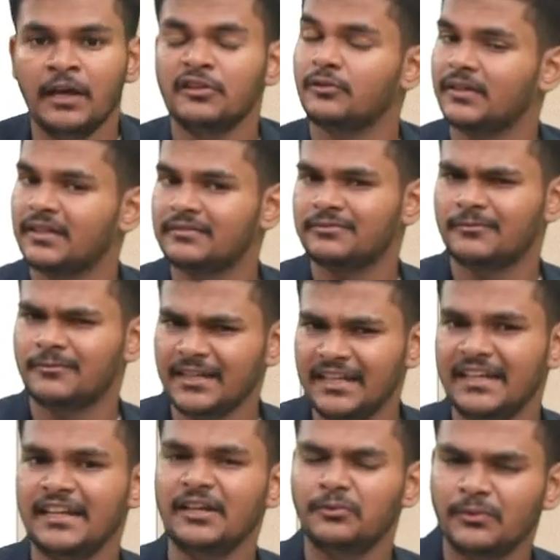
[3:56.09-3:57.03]
So it is
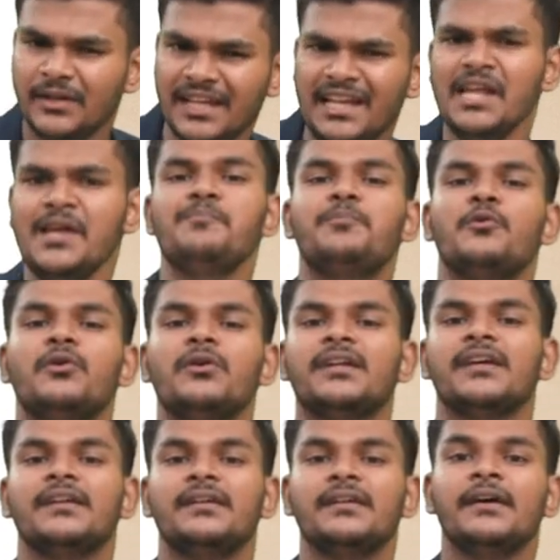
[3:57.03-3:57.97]
really, really
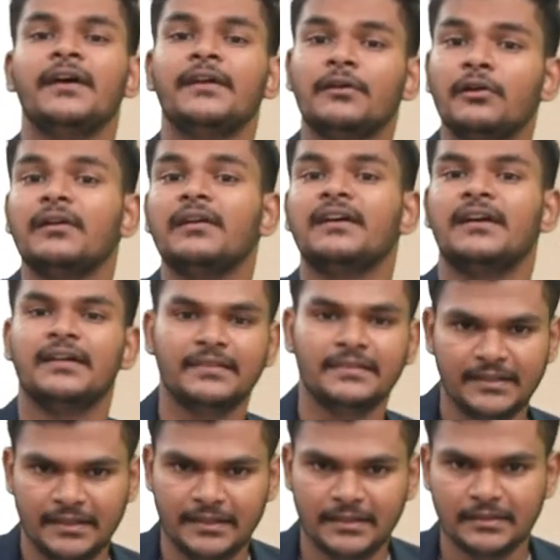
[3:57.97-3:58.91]
important to learn
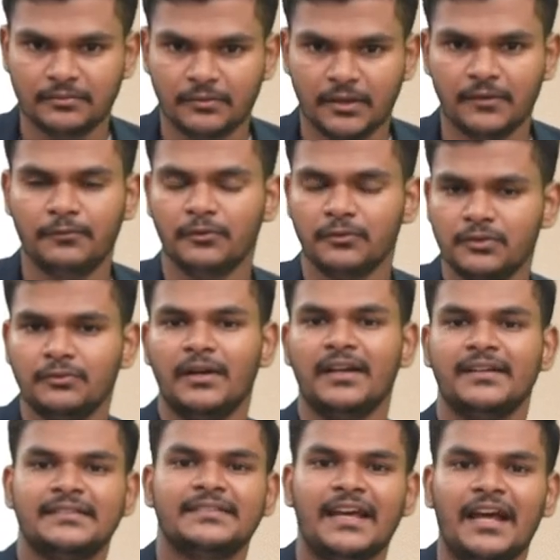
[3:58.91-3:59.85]
these. Okay, folks, you'll
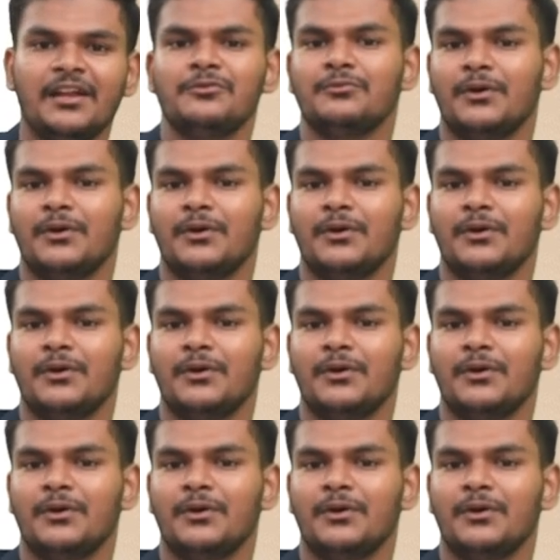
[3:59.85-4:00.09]
understand is